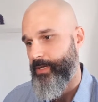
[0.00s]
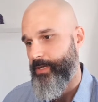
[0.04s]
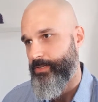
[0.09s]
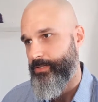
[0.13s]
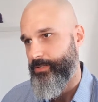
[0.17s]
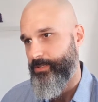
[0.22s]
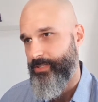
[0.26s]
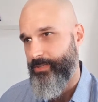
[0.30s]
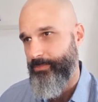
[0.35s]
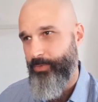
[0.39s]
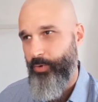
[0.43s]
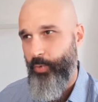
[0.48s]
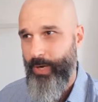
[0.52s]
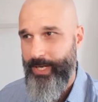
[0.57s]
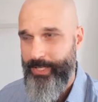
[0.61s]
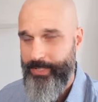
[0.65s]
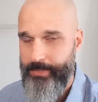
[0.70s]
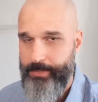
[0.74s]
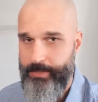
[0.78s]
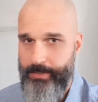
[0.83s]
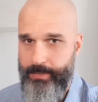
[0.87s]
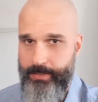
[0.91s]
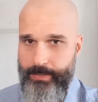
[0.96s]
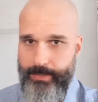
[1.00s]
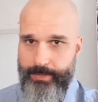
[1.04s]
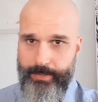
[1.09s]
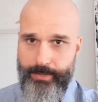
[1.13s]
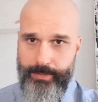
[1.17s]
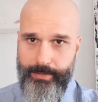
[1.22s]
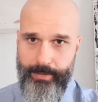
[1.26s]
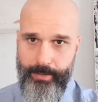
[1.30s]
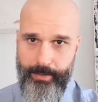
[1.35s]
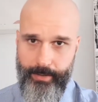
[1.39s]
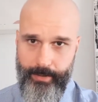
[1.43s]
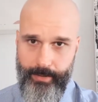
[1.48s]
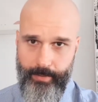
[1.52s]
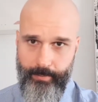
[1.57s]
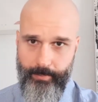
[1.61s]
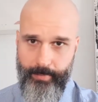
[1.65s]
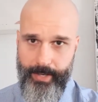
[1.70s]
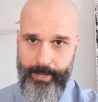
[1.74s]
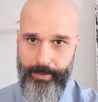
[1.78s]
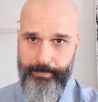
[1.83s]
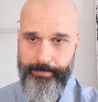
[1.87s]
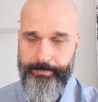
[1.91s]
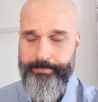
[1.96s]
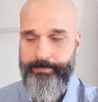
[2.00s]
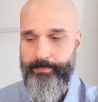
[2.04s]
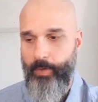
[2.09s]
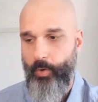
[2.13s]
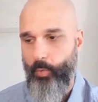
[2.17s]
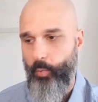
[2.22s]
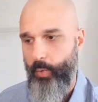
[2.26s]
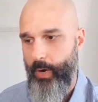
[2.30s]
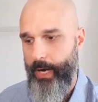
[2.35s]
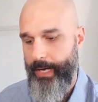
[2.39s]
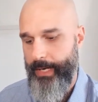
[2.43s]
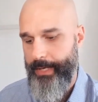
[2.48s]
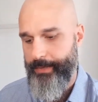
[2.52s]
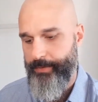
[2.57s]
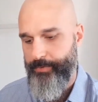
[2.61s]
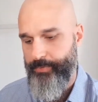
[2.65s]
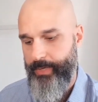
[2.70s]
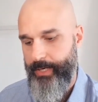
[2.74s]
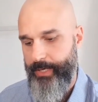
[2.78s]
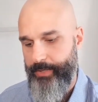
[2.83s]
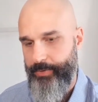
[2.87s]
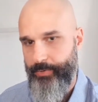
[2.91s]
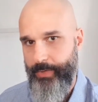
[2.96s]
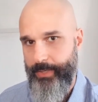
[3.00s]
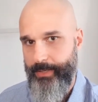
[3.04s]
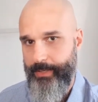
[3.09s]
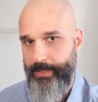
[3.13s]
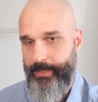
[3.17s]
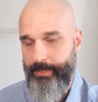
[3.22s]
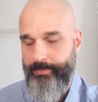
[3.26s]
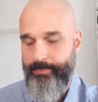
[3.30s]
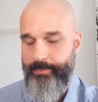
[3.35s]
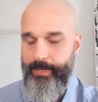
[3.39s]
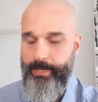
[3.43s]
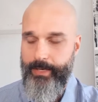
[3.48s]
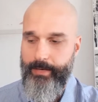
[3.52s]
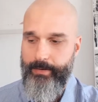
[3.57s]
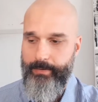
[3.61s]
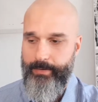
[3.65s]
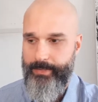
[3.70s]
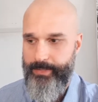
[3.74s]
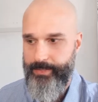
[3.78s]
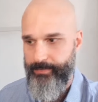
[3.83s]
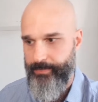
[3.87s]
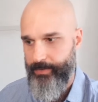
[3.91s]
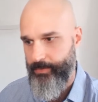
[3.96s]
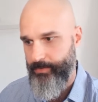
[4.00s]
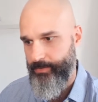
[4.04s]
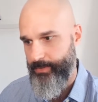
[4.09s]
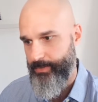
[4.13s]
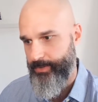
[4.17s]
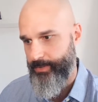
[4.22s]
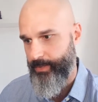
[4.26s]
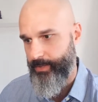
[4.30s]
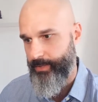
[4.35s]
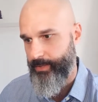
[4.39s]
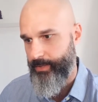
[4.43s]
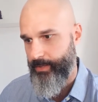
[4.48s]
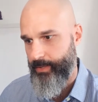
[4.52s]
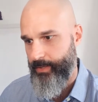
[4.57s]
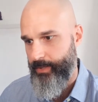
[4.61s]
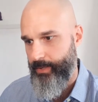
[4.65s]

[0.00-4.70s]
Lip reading: So some questions to start to think about when trying to identify areas of interest are,